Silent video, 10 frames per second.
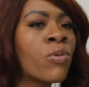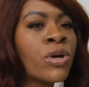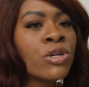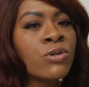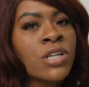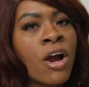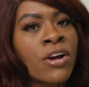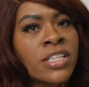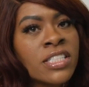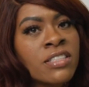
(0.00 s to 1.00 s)
we use
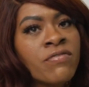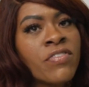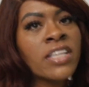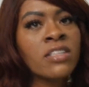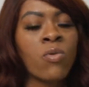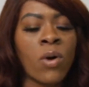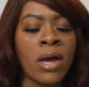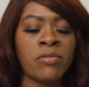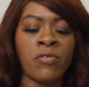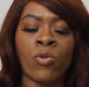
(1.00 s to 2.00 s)
our disinfectant
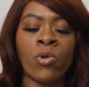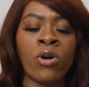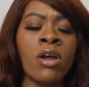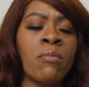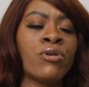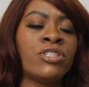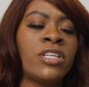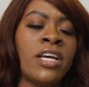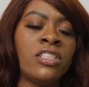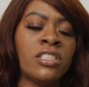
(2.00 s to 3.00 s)
wipes for
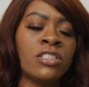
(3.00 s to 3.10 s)
protection.